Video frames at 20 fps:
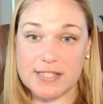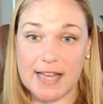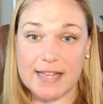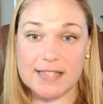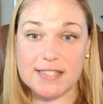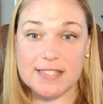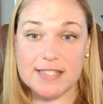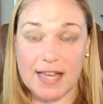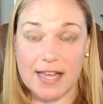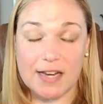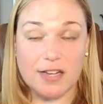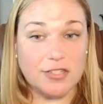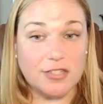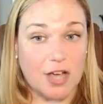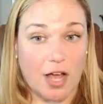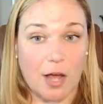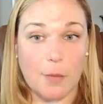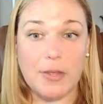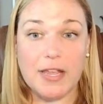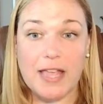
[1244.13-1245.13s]
That's that
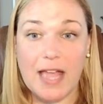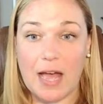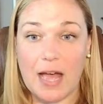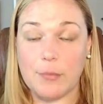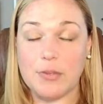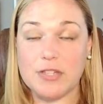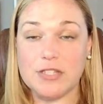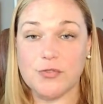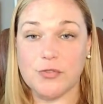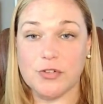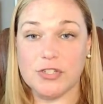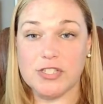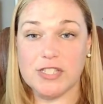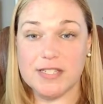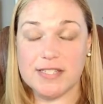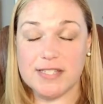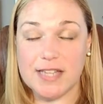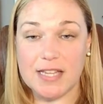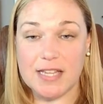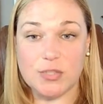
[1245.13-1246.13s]
atomic habits for
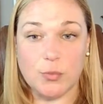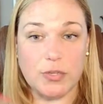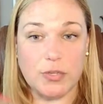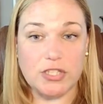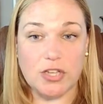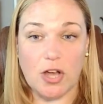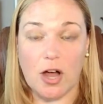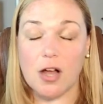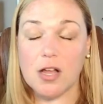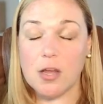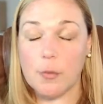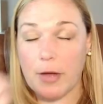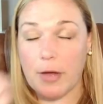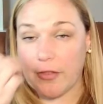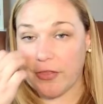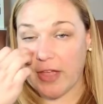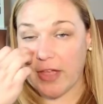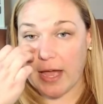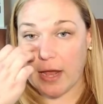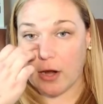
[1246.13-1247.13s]
success. We talk
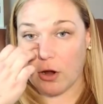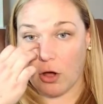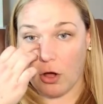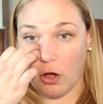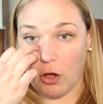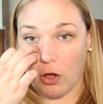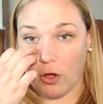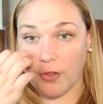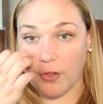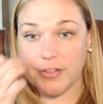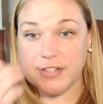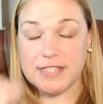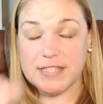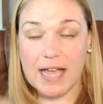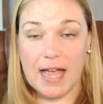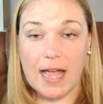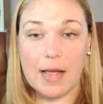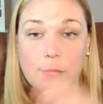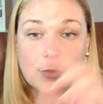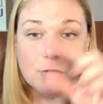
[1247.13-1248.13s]
about that all the
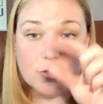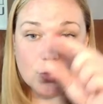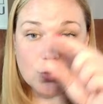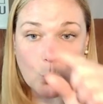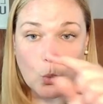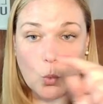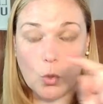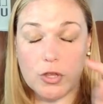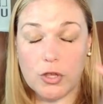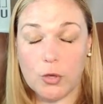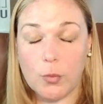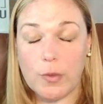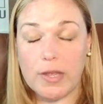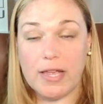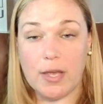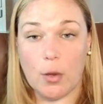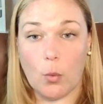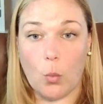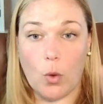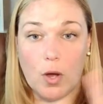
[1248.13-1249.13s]
time. We
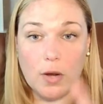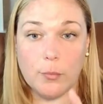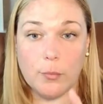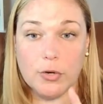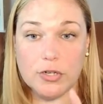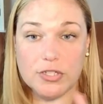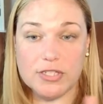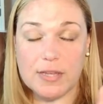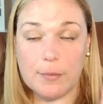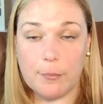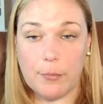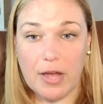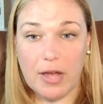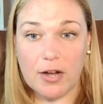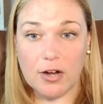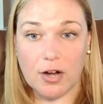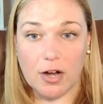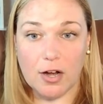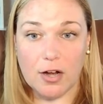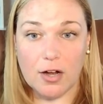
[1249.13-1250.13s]
get 1%
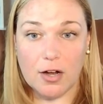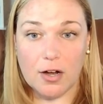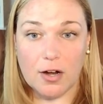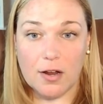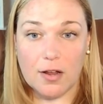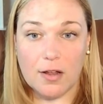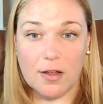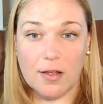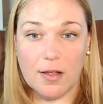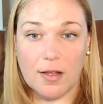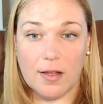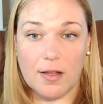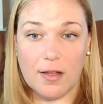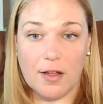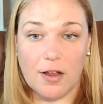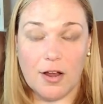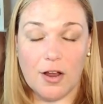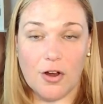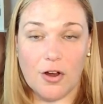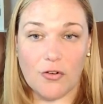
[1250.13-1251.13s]
better,
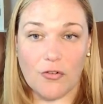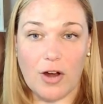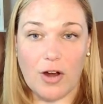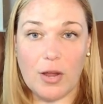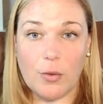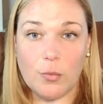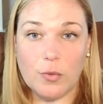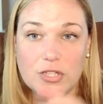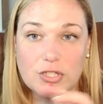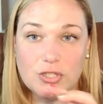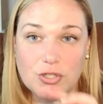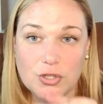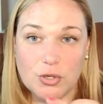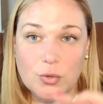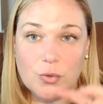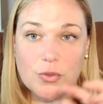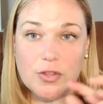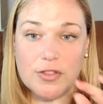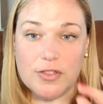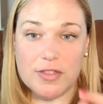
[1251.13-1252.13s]
right? We
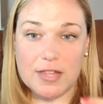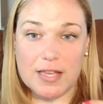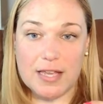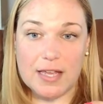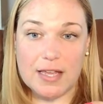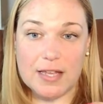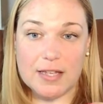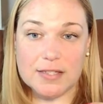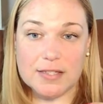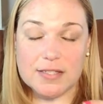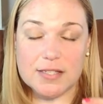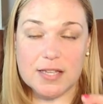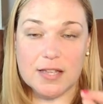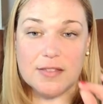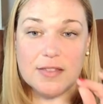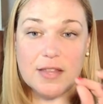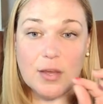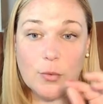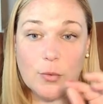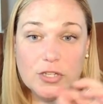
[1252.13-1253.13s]
do the things
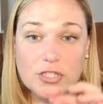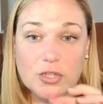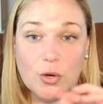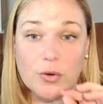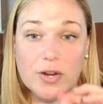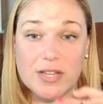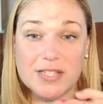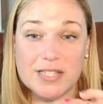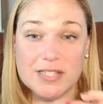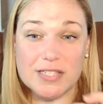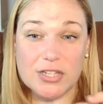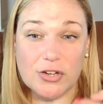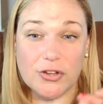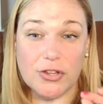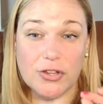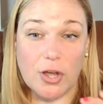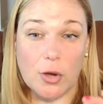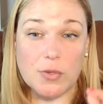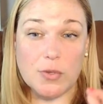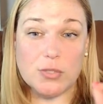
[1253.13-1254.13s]
that we don't
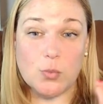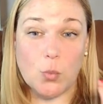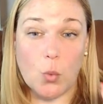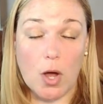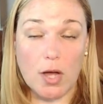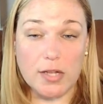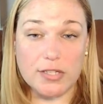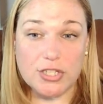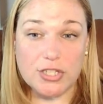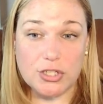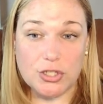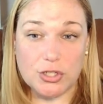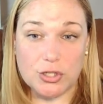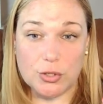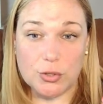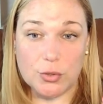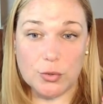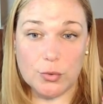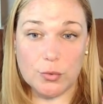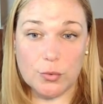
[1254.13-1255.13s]
necessarily always want to
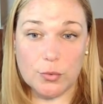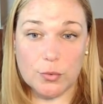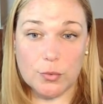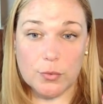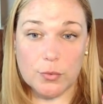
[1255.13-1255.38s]
do.